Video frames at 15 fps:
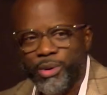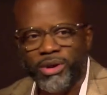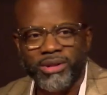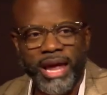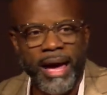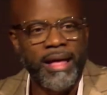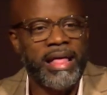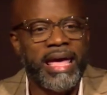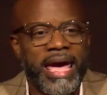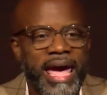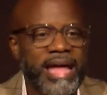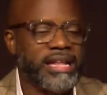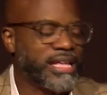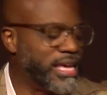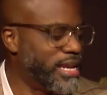will not,
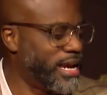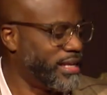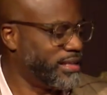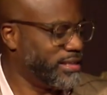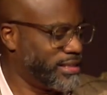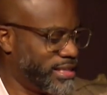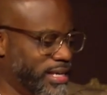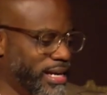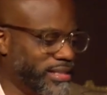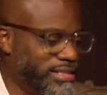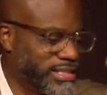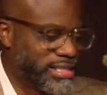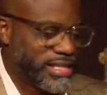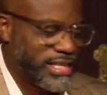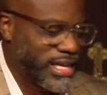and can I, can I
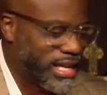just